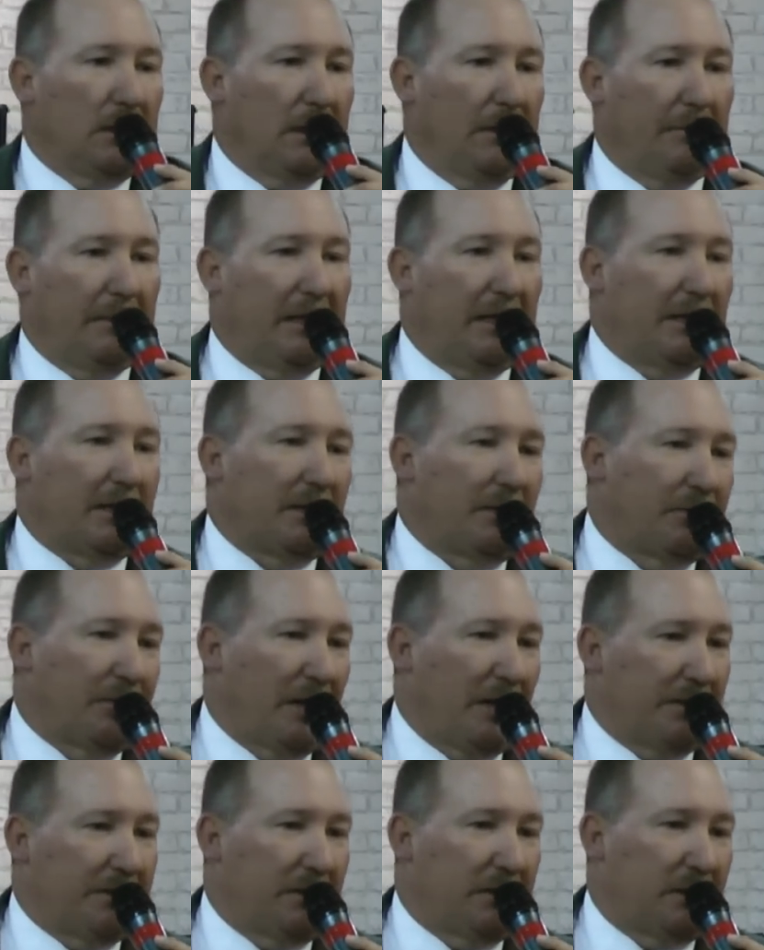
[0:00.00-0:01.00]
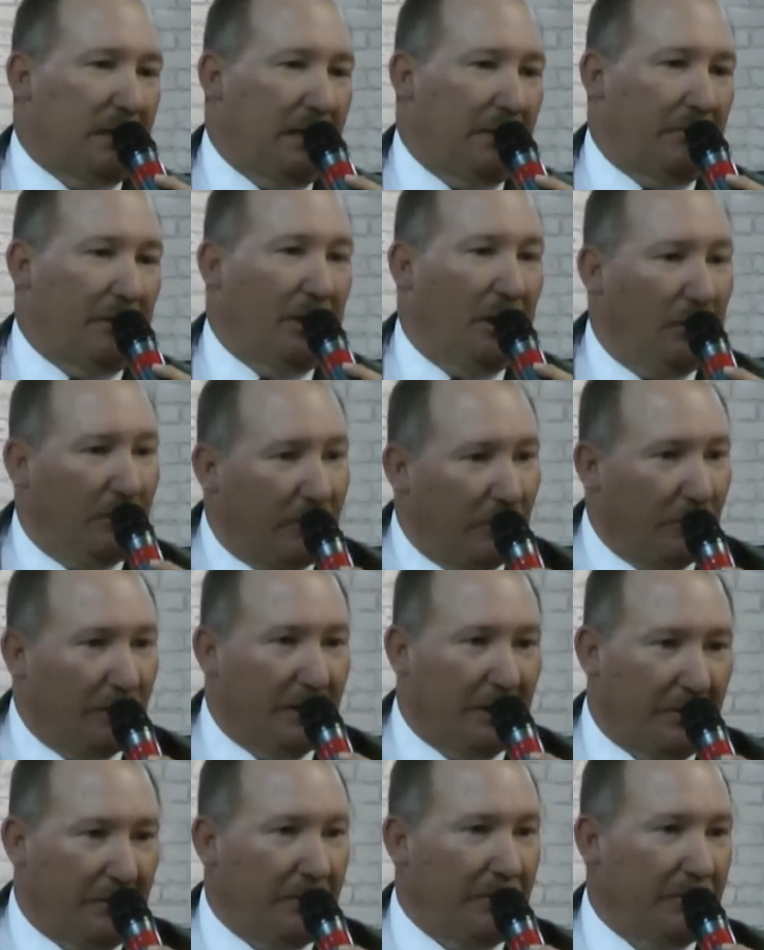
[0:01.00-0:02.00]
America thought that they were over
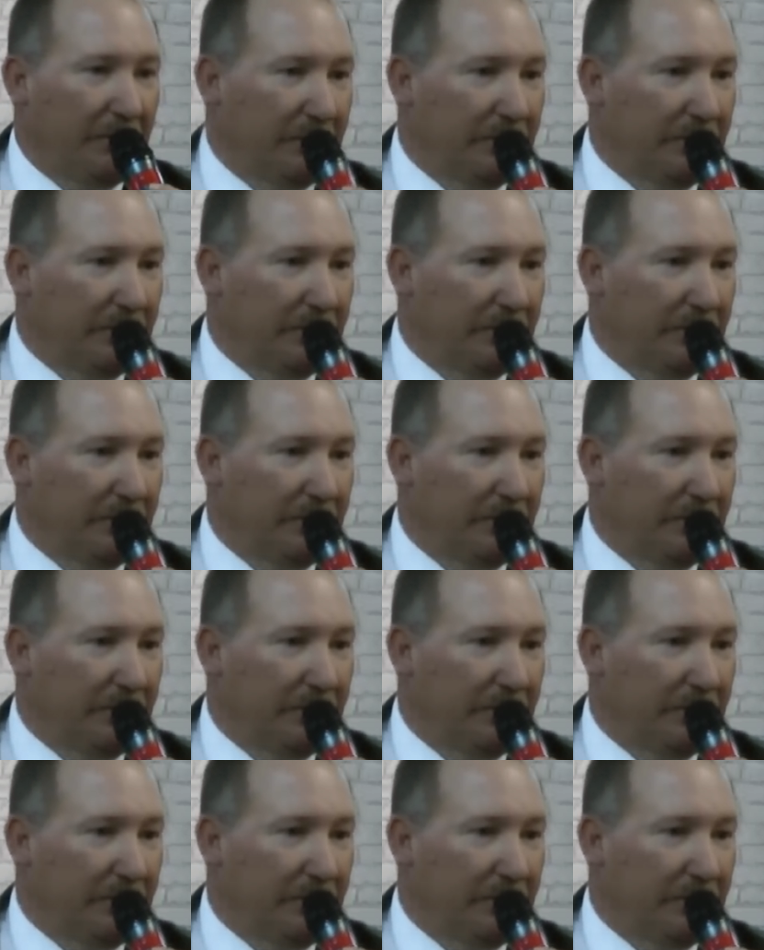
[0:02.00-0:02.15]
with